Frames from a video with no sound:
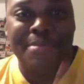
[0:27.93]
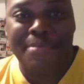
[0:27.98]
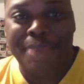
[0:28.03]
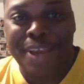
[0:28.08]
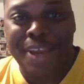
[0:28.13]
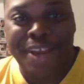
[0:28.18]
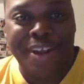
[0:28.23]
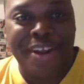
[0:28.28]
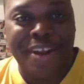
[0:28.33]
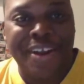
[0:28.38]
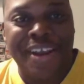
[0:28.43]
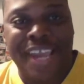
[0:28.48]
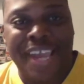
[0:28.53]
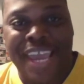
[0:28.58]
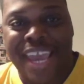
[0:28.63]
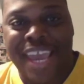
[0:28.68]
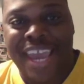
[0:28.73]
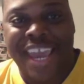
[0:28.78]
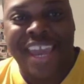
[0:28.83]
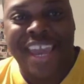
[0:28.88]
bigger,
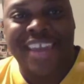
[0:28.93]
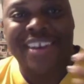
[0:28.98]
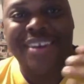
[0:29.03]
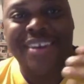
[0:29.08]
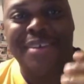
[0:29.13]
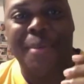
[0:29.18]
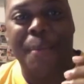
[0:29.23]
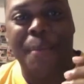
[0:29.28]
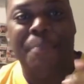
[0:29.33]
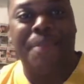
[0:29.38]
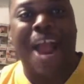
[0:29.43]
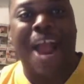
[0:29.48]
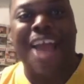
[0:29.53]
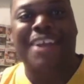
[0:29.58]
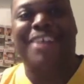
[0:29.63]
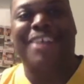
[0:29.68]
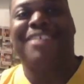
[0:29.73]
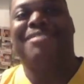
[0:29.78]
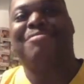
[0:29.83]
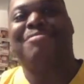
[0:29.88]
and
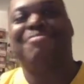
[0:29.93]
brighter.